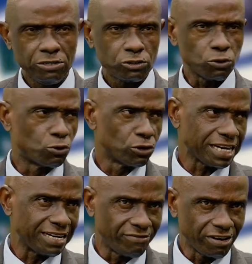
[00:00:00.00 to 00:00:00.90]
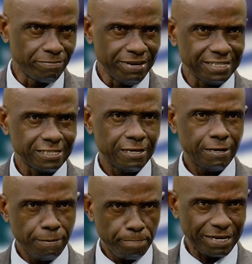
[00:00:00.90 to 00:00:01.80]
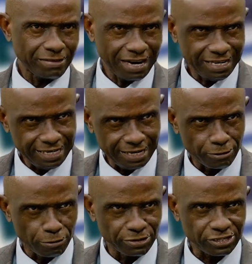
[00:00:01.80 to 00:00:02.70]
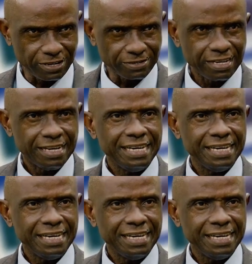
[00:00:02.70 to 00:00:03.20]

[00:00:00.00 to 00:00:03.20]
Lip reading: to growth and development, particularly in the Global South.